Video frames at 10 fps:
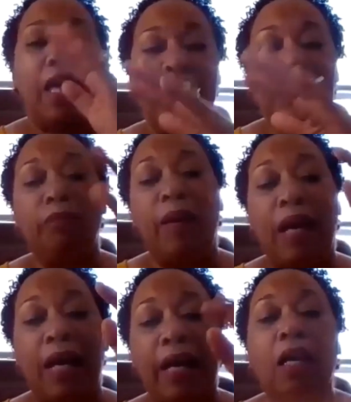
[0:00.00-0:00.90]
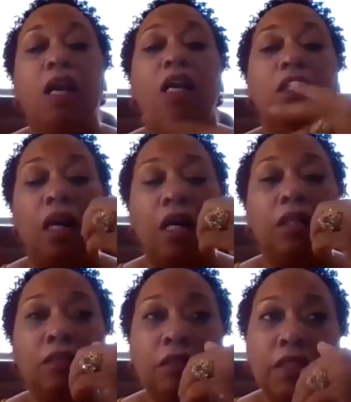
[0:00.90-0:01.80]
is by uh,
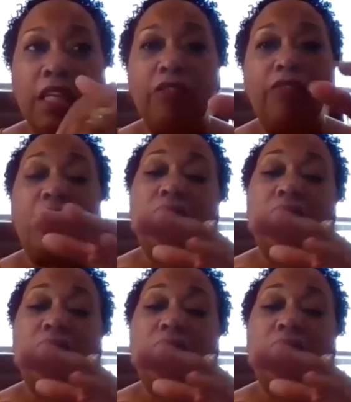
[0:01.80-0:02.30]
leaving